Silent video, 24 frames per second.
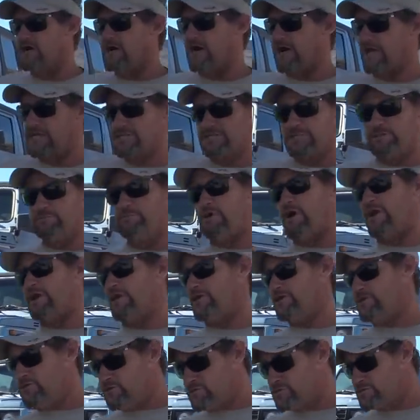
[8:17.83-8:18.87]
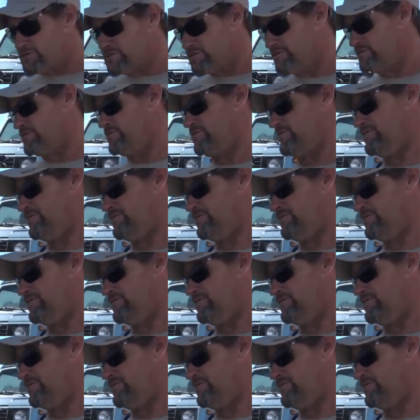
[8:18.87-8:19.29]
I actually bought it used.